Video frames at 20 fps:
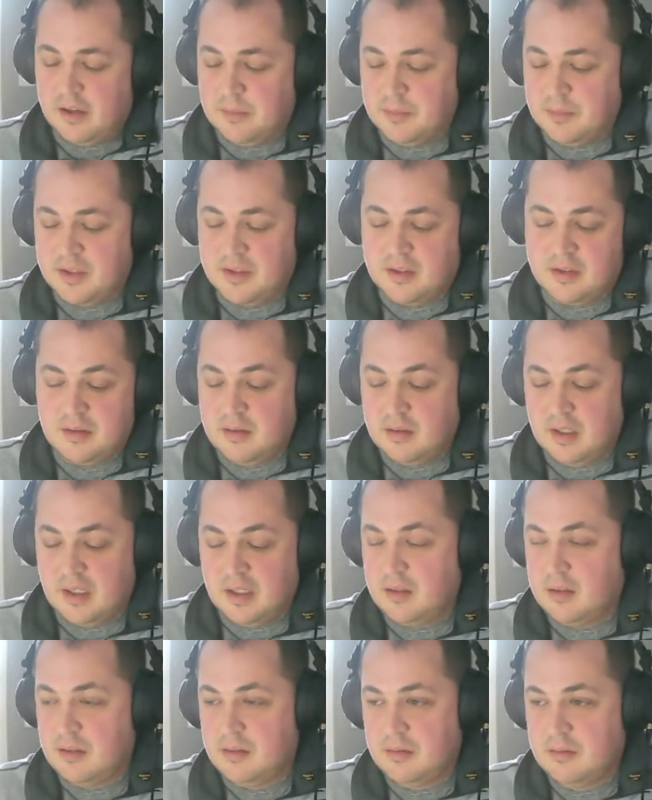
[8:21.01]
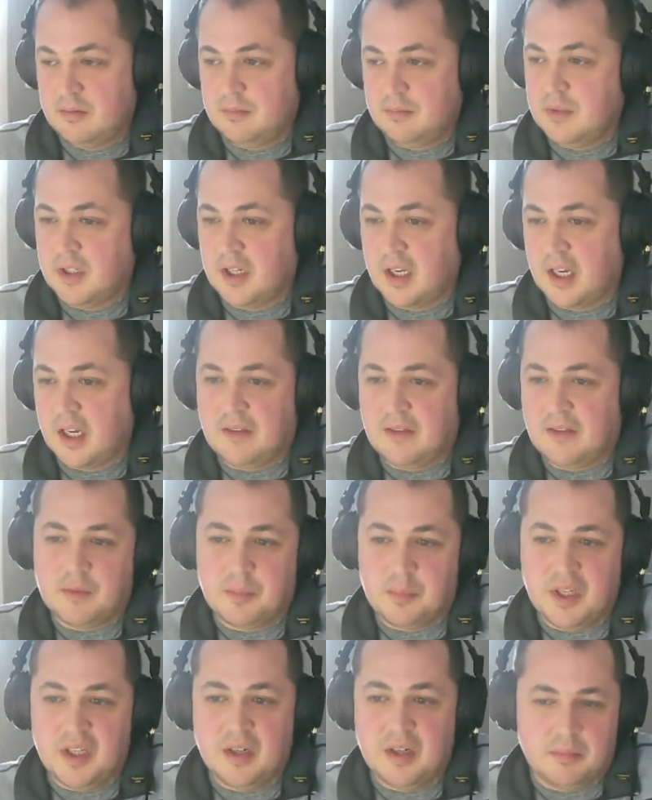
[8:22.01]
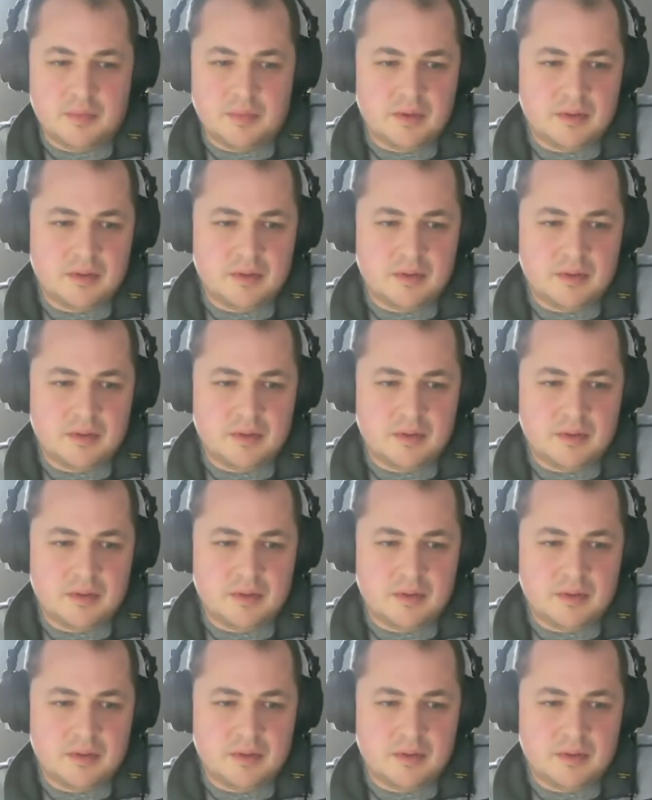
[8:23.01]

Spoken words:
I'm just you're going to have to beat him.